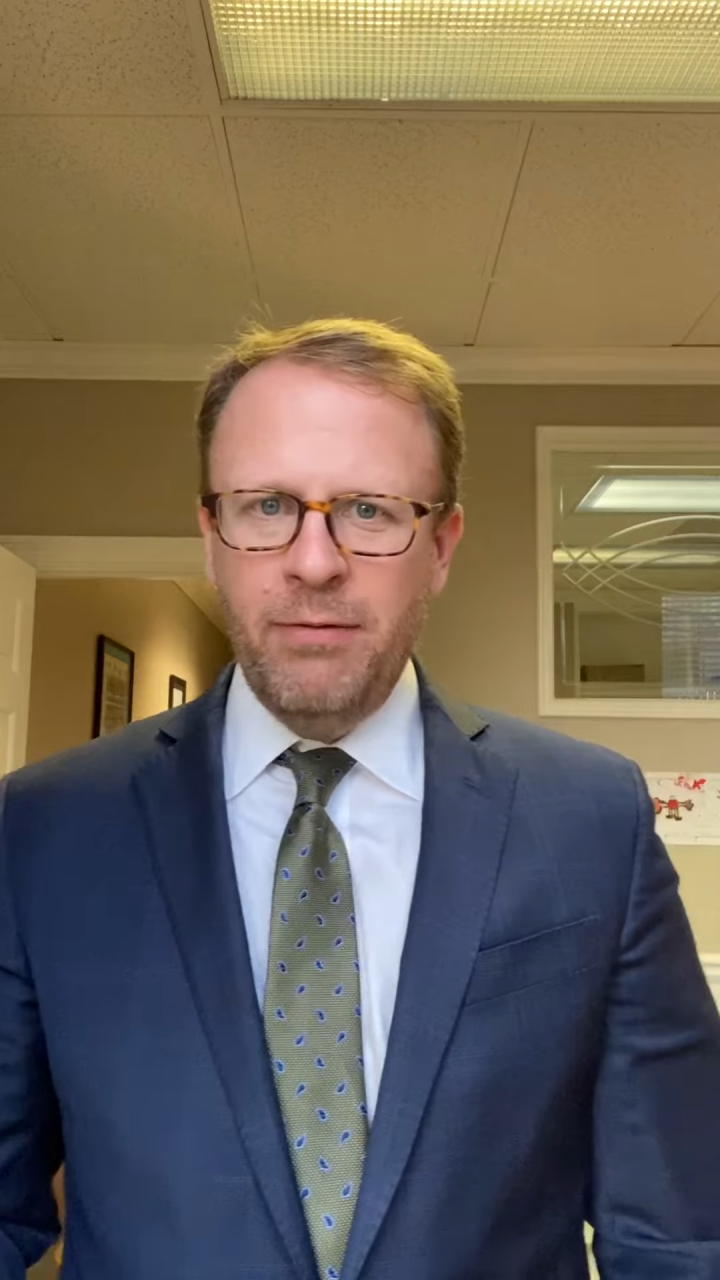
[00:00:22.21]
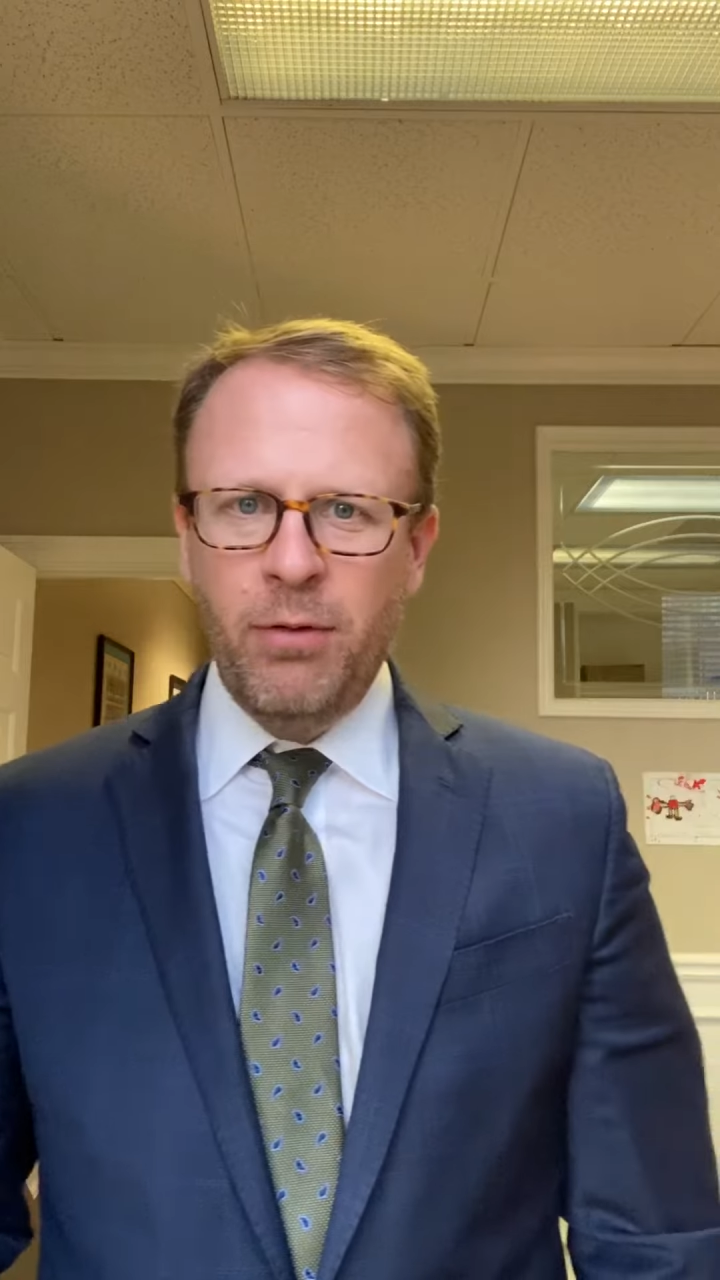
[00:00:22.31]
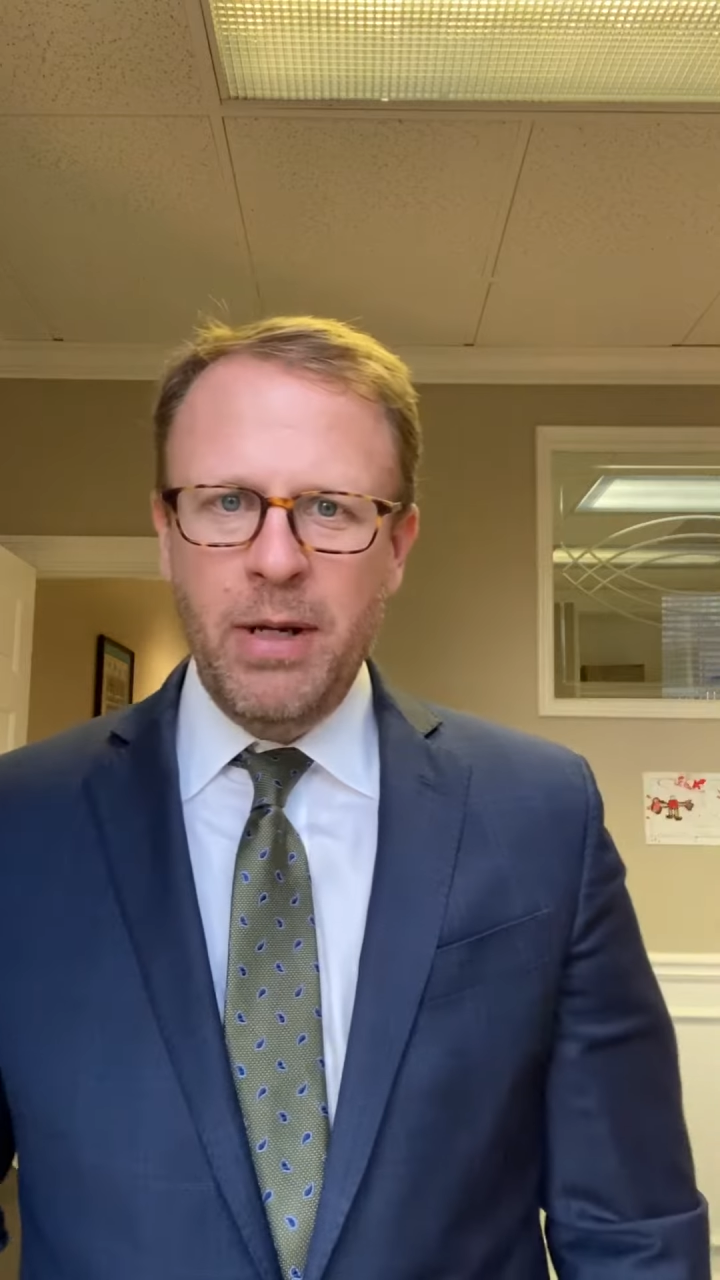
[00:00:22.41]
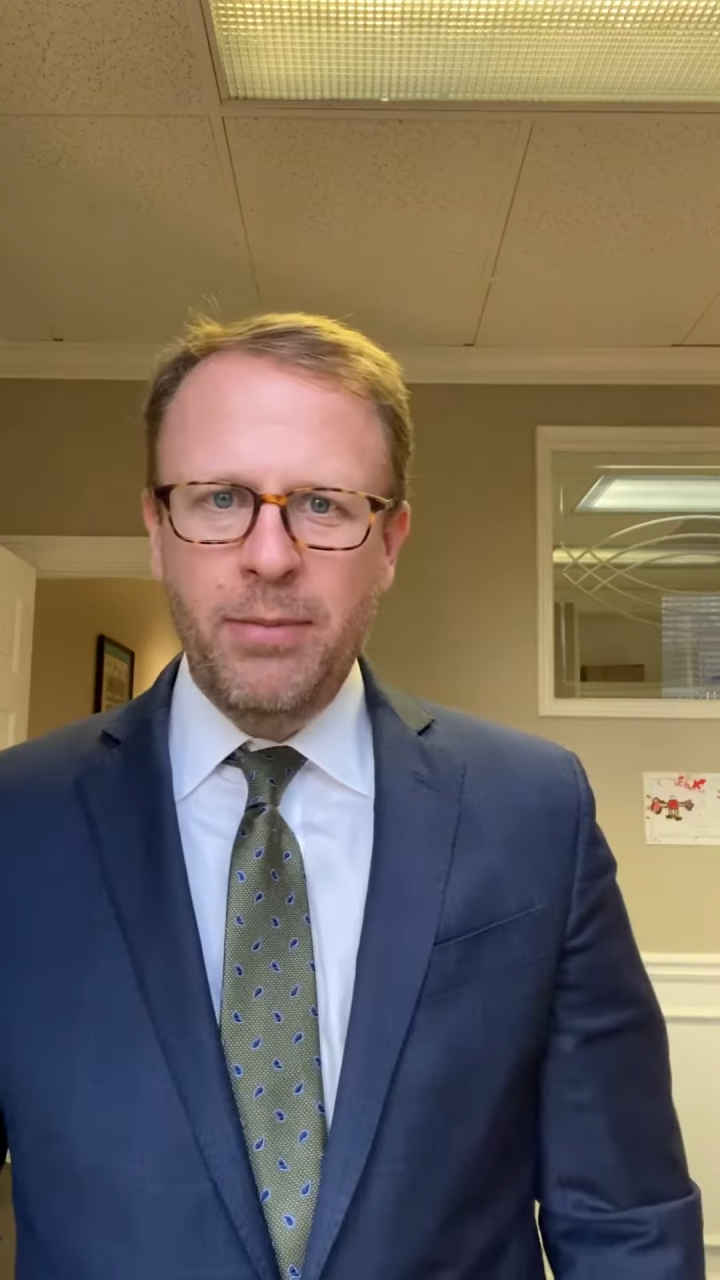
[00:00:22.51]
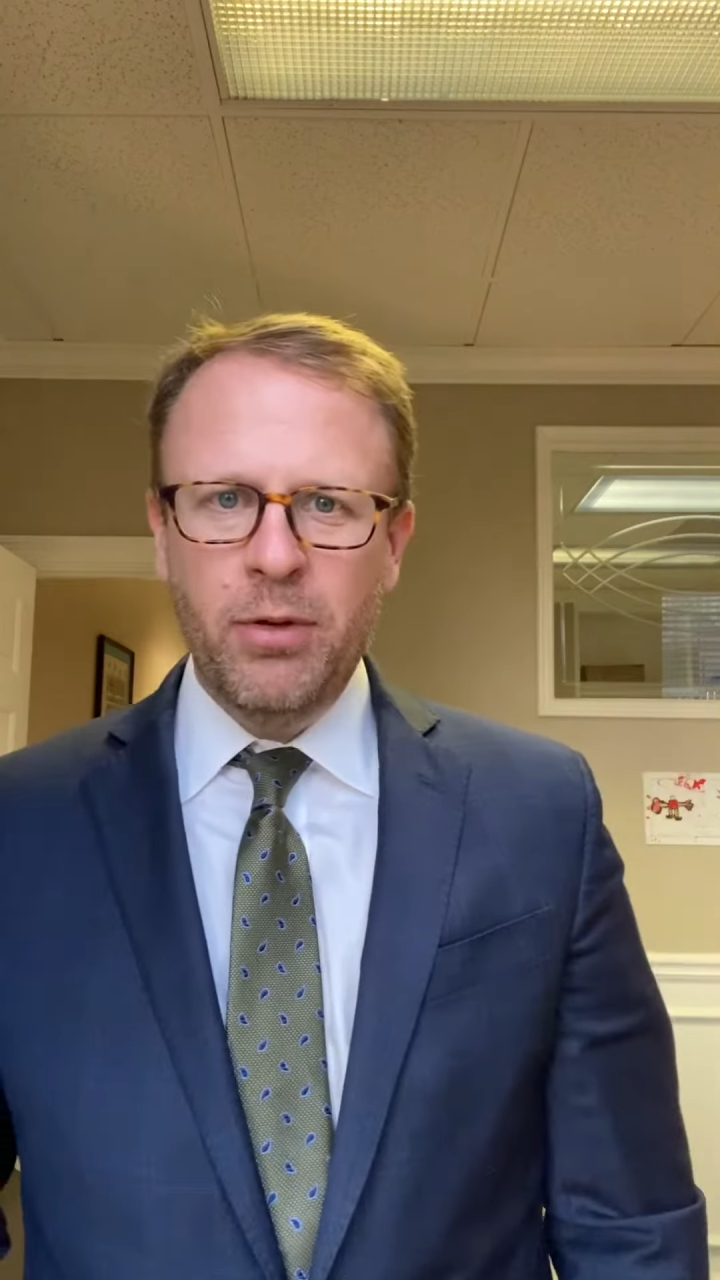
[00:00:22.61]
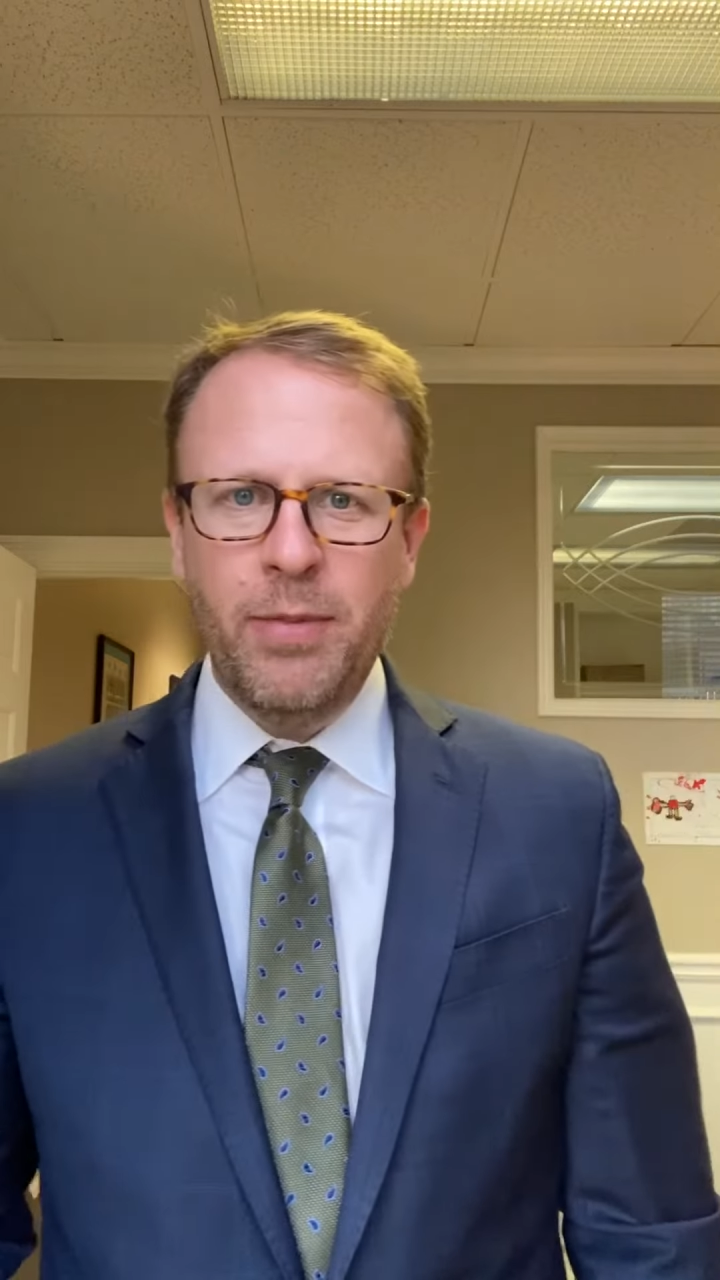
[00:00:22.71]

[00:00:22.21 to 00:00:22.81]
for people